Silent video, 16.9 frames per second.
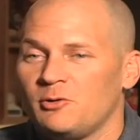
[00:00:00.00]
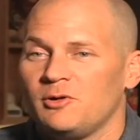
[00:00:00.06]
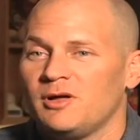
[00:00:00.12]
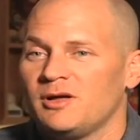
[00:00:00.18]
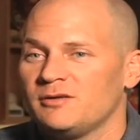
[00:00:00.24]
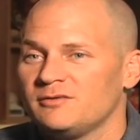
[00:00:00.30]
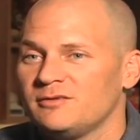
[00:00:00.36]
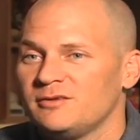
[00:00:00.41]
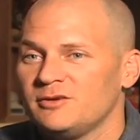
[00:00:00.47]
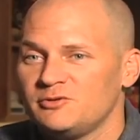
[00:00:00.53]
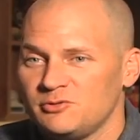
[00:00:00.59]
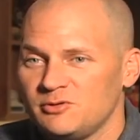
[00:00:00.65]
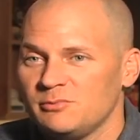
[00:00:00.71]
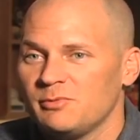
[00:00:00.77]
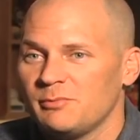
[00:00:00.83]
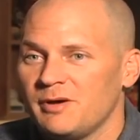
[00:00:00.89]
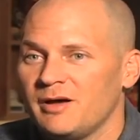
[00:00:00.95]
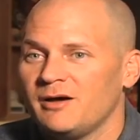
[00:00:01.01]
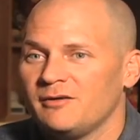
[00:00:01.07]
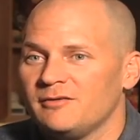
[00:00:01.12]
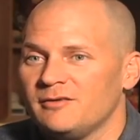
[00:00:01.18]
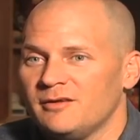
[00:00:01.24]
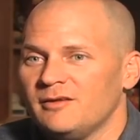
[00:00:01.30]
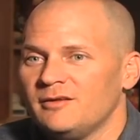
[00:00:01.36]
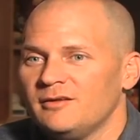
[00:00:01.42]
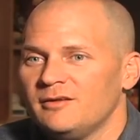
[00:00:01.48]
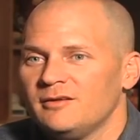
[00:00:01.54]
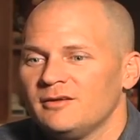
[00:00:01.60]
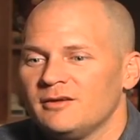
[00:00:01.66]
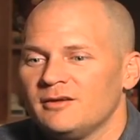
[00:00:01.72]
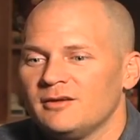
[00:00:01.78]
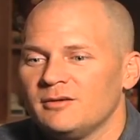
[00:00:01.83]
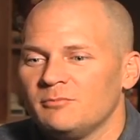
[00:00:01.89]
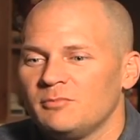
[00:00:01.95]
whole lot you know, to them about.
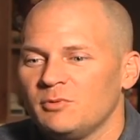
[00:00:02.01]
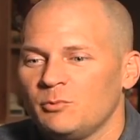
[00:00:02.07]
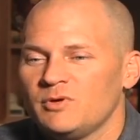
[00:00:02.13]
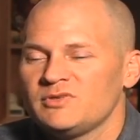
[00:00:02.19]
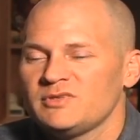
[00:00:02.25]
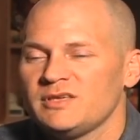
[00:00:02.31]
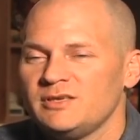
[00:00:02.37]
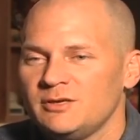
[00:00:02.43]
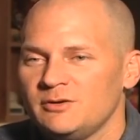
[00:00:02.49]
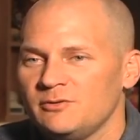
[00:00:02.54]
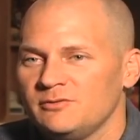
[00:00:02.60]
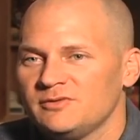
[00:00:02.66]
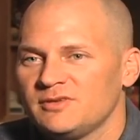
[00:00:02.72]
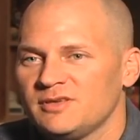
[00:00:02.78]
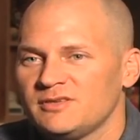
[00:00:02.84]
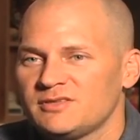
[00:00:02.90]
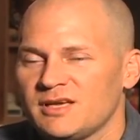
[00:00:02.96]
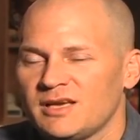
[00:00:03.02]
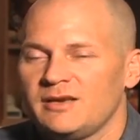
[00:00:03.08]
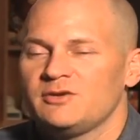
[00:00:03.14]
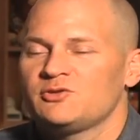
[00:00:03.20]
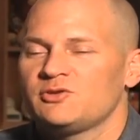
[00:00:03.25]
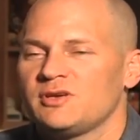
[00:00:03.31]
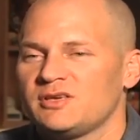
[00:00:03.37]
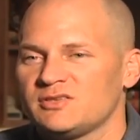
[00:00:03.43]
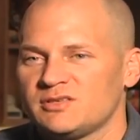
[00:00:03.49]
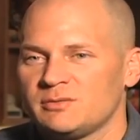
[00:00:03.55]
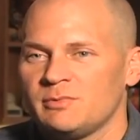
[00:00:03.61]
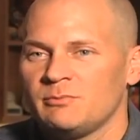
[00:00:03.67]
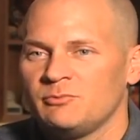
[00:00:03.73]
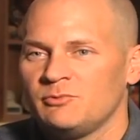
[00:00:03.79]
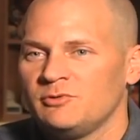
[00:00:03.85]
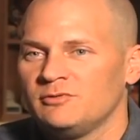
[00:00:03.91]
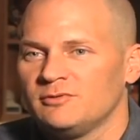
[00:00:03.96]
Uh, but once they do, it's kind of interesting because some of
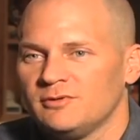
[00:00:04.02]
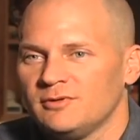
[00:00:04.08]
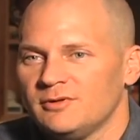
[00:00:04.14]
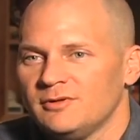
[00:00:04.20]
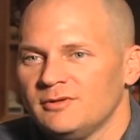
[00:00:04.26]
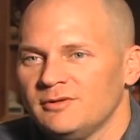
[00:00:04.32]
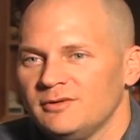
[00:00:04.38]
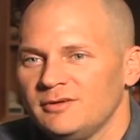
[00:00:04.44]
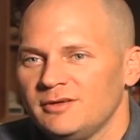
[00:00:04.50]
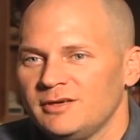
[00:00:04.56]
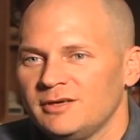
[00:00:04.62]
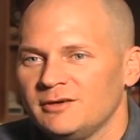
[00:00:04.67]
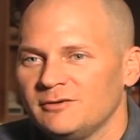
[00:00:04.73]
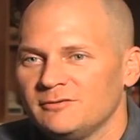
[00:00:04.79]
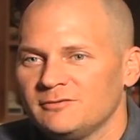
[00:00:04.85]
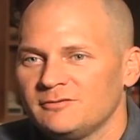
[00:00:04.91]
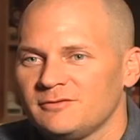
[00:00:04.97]
them will you know,